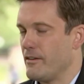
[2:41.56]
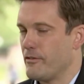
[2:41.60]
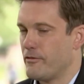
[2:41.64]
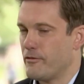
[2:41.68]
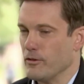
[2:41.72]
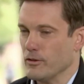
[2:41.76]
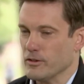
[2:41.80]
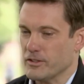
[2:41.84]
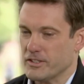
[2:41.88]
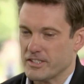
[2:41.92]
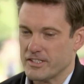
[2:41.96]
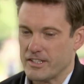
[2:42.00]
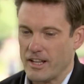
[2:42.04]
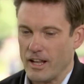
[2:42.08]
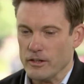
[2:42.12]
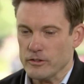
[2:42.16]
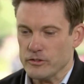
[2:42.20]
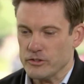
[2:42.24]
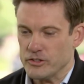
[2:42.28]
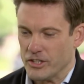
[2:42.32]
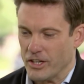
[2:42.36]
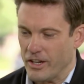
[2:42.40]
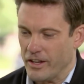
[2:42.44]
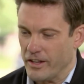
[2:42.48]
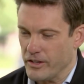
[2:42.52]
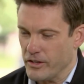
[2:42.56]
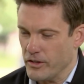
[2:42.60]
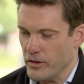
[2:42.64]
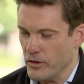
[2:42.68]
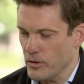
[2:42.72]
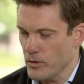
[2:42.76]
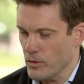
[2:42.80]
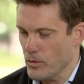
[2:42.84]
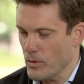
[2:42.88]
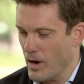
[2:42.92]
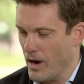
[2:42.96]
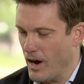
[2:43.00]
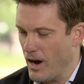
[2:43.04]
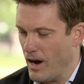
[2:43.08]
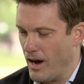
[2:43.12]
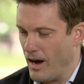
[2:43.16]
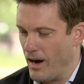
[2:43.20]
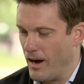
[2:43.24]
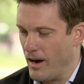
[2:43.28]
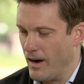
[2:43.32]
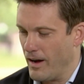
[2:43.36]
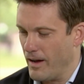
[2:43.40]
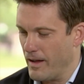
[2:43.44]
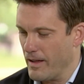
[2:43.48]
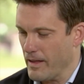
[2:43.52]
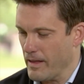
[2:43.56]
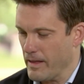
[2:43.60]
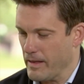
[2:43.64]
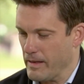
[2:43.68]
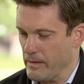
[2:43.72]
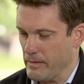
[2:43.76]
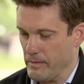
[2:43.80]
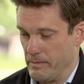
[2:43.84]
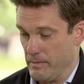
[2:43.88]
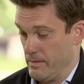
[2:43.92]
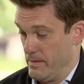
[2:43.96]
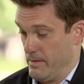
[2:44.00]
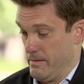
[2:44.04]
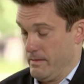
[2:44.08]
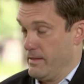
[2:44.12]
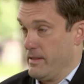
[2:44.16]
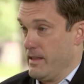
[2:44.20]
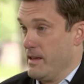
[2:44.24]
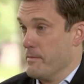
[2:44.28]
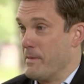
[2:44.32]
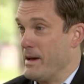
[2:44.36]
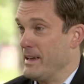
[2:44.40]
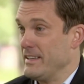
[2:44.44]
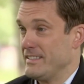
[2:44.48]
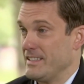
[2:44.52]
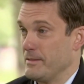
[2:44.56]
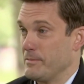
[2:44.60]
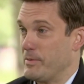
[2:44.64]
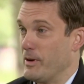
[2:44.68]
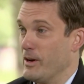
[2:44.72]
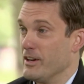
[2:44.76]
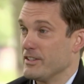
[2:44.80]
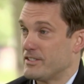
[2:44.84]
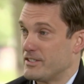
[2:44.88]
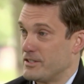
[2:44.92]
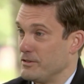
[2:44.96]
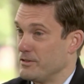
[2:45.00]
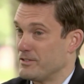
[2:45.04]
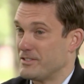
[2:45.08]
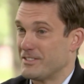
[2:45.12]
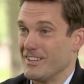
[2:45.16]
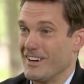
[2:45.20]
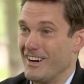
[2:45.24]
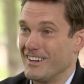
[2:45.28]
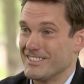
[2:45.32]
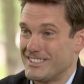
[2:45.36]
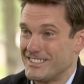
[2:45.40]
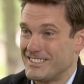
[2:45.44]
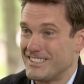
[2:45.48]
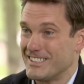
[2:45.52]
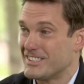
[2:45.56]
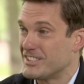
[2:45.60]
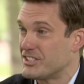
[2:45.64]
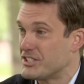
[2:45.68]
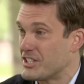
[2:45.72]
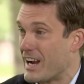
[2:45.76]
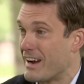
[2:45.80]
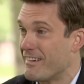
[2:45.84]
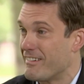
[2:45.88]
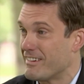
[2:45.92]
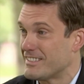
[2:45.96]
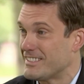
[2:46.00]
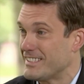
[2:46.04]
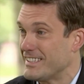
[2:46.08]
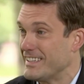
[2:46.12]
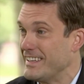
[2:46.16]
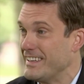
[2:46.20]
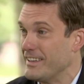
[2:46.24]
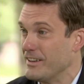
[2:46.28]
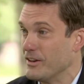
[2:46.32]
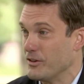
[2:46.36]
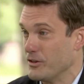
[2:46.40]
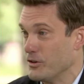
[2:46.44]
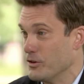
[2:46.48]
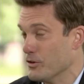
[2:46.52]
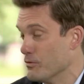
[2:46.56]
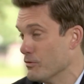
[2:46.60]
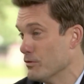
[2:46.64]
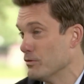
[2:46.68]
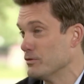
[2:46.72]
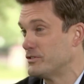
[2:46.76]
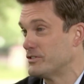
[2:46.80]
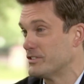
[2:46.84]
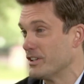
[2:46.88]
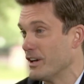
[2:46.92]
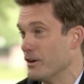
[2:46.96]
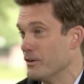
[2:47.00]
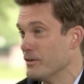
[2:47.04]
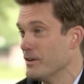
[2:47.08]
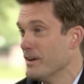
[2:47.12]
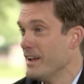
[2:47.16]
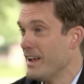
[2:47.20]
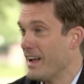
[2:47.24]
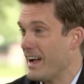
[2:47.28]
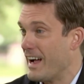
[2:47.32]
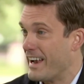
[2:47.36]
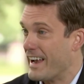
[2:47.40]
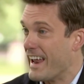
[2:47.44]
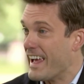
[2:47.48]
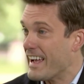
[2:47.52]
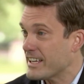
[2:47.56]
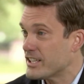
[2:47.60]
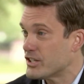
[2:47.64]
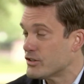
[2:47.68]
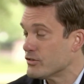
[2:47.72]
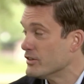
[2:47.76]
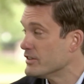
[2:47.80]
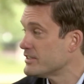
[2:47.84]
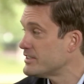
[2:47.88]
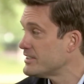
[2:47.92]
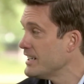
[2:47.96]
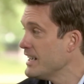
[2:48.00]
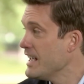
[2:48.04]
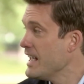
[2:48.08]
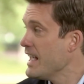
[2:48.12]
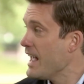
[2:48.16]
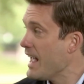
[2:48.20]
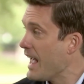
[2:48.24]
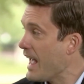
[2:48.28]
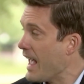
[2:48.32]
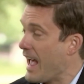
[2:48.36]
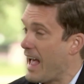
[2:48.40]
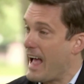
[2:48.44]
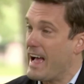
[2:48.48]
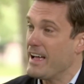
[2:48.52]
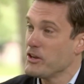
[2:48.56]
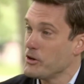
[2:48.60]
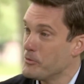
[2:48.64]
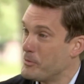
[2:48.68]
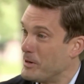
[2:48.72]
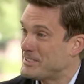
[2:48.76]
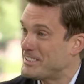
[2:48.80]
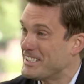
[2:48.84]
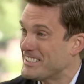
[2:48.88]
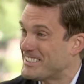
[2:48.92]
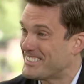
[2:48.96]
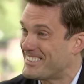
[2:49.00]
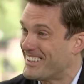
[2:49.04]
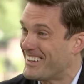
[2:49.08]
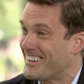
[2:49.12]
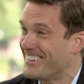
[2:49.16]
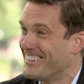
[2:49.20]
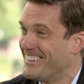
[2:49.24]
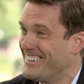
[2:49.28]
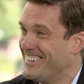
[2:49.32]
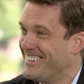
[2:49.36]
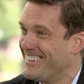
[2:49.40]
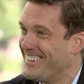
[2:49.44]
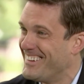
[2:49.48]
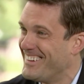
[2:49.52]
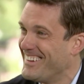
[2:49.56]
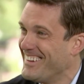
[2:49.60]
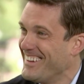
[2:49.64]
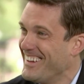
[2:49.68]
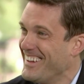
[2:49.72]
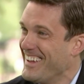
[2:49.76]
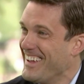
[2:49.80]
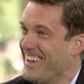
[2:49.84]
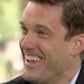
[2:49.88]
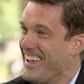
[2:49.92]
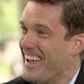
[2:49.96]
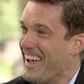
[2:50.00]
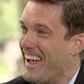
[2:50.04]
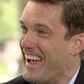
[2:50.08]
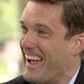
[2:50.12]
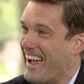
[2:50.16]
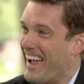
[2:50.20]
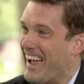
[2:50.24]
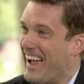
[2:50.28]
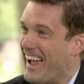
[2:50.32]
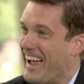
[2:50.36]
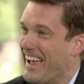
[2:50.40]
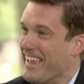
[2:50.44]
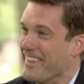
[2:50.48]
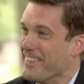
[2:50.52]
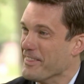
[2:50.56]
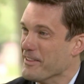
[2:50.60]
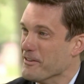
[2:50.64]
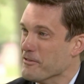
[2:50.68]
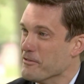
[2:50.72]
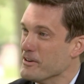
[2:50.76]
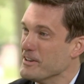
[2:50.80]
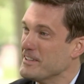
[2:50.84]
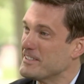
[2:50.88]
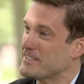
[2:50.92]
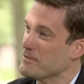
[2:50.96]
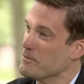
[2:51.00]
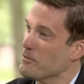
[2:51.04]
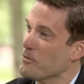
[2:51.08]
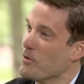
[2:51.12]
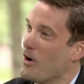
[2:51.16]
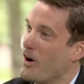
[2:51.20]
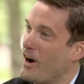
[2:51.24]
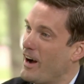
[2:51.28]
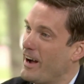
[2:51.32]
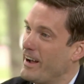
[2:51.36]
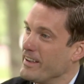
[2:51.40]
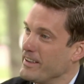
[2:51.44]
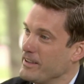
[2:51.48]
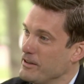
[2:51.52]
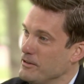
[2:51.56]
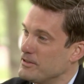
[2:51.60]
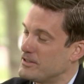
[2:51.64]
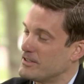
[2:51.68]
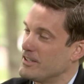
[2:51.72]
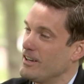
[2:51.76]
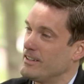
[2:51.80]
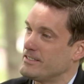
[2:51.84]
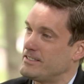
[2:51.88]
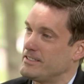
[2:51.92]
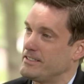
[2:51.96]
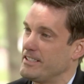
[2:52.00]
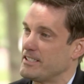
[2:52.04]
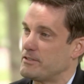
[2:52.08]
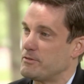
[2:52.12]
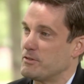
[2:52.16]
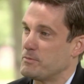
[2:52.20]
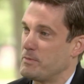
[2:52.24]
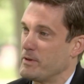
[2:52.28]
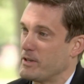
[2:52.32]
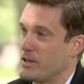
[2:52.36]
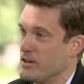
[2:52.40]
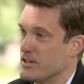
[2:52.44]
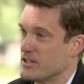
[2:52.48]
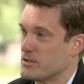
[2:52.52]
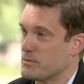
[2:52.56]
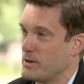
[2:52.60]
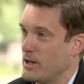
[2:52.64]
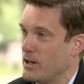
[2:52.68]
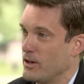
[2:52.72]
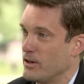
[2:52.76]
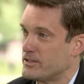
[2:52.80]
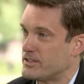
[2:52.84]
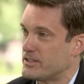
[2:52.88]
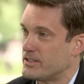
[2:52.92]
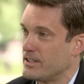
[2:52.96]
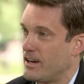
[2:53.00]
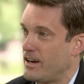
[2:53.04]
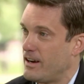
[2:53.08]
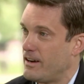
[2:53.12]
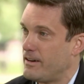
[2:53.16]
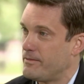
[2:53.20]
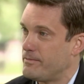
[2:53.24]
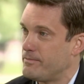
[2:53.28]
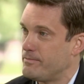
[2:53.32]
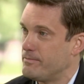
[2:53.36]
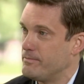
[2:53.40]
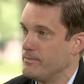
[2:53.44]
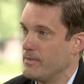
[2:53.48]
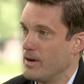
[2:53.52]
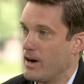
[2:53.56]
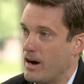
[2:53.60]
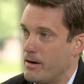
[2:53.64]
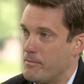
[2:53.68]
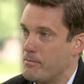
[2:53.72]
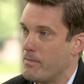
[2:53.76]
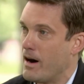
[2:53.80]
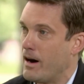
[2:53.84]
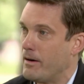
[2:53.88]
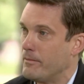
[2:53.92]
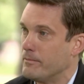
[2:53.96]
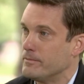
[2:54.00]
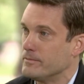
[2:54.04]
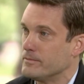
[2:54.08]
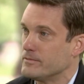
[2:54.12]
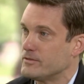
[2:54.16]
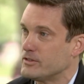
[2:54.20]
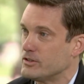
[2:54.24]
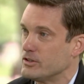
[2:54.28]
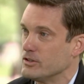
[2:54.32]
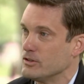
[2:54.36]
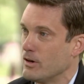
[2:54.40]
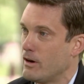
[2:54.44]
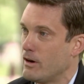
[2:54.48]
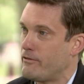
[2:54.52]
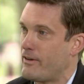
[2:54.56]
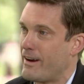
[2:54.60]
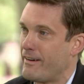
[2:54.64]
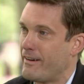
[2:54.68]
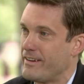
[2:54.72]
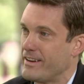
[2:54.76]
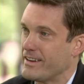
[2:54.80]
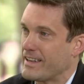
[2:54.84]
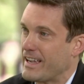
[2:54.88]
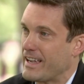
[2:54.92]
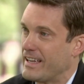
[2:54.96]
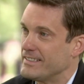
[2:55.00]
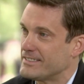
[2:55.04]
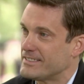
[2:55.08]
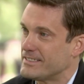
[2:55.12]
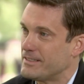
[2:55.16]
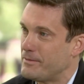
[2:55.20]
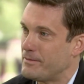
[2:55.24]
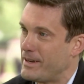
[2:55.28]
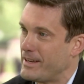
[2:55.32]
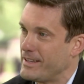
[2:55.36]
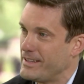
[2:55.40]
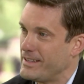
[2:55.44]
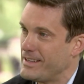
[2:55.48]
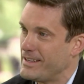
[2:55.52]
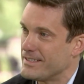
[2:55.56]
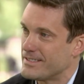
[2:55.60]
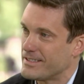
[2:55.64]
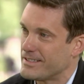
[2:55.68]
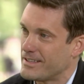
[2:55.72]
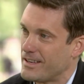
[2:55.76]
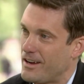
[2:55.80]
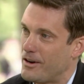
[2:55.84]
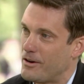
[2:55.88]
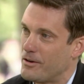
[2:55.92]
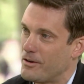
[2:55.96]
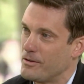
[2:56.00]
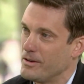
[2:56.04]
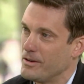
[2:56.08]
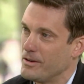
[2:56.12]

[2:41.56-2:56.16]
Full disclosure, you are the amazing person who started this charity. You're also an actress, and you're my sister. And the reason why you started this was because we lost our mum to ovarian cancer many years ago.